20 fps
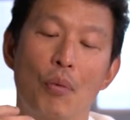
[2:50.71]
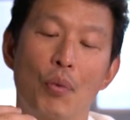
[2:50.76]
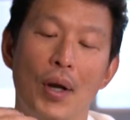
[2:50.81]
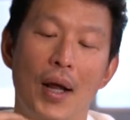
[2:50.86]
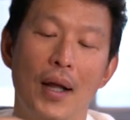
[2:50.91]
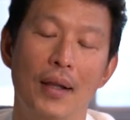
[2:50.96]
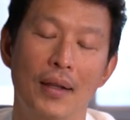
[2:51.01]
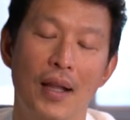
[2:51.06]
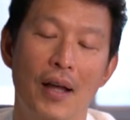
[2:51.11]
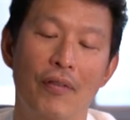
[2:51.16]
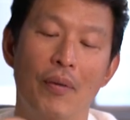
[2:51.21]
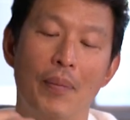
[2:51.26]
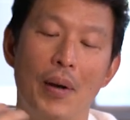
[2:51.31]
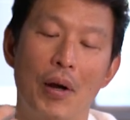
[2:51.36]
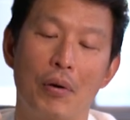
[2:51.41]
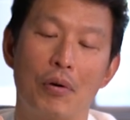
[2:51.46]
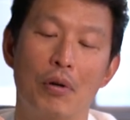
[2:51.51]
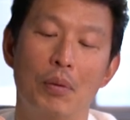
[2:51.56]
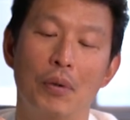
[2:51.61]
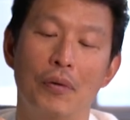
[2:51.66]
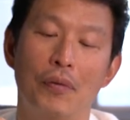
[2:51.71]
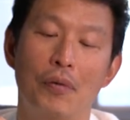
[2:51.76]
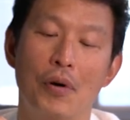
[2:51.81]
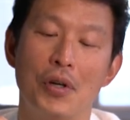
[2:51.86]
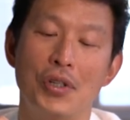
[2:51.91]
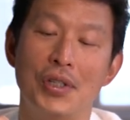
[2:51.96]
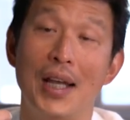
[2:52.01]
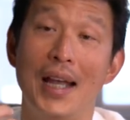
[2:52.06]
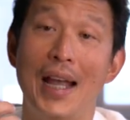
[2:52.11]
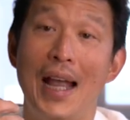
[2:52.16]
what I love about Greubel
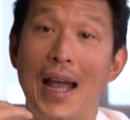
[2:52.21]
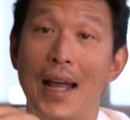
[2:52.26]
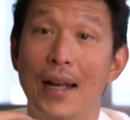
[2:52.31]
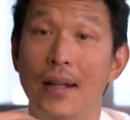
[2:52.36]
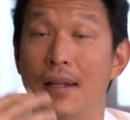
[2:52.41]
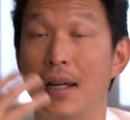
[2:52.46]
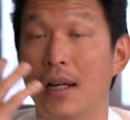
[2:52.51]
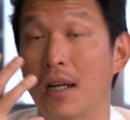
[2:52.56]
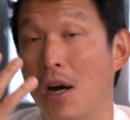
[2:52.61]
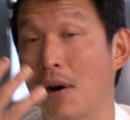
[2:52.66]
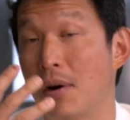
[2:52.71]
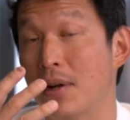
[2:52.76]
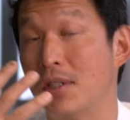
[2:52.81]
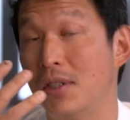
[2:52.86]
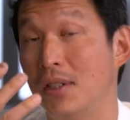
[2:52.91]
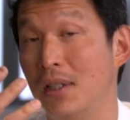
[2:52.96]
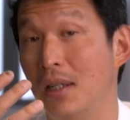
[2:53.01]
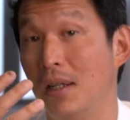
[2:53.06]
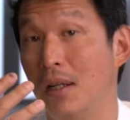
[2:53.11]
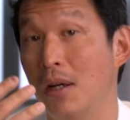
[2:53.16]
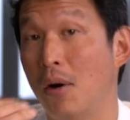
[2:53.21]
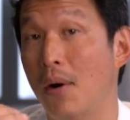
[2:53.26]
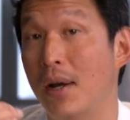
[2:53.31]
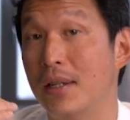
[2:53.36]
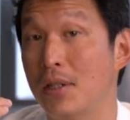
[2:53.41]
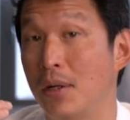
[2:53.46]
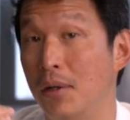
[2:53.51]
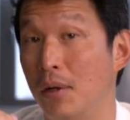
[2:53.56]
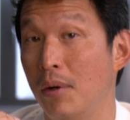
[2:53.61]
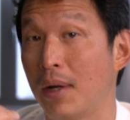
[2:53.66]
Forsey and the current C E O,
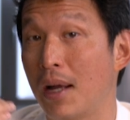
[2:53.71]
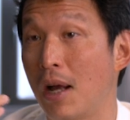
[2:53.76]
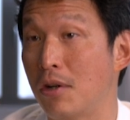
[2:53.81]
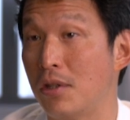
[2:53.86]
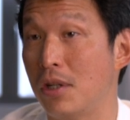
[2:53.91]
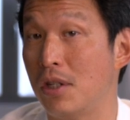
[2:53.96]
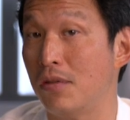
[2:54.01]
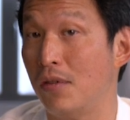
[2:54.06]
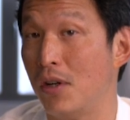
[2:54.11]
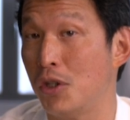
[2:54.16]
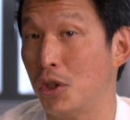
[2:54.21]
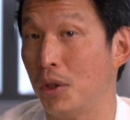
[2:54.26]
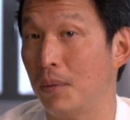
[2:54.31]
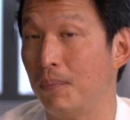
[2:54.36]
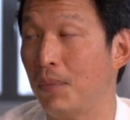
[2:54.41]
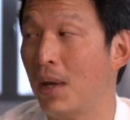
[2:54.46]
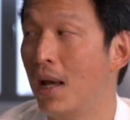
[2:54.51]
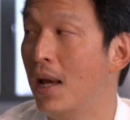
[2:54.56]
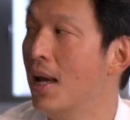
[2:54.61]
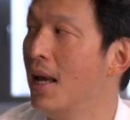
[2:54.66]
Antonio Calce's vision.